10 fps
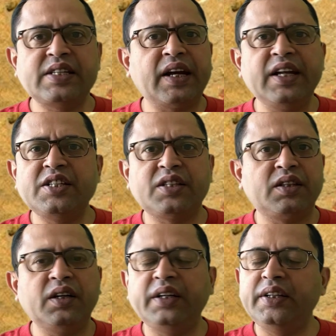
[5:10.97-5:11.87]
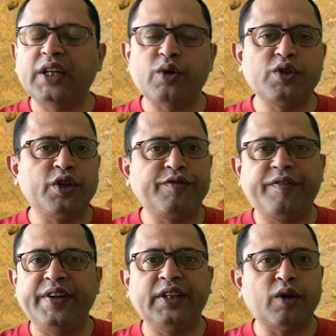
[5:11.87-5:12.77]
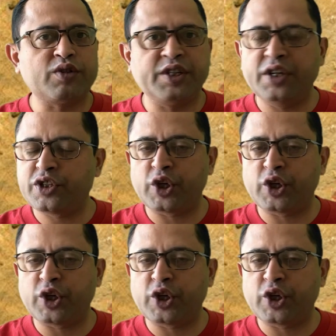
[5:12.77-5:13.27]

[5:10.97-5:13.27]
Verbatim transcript: at least 13,000 to 15,000 years